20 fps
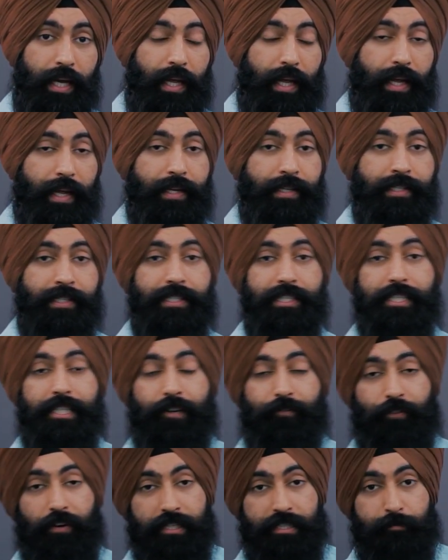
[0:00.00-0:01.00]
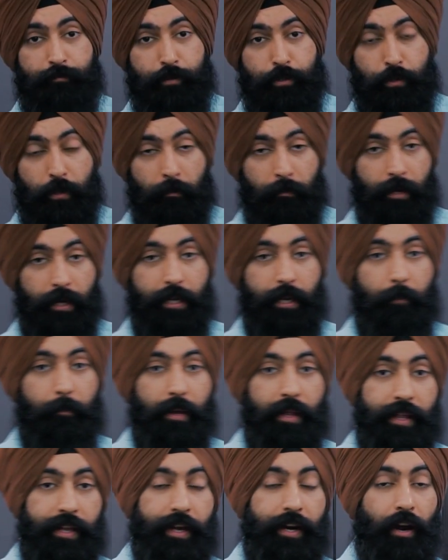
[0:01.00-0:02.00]
is there's a difference between being a
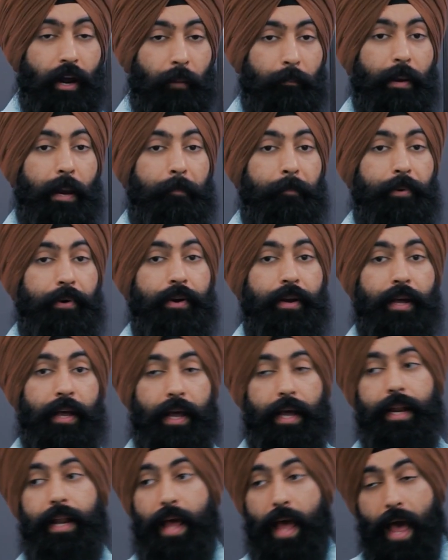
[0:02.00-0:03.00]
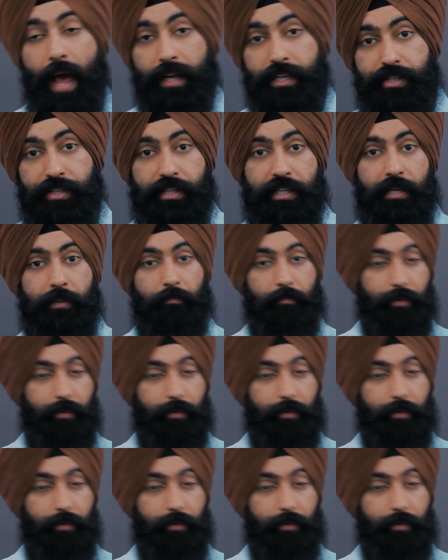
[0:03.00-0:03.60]
millionaire on paper and actually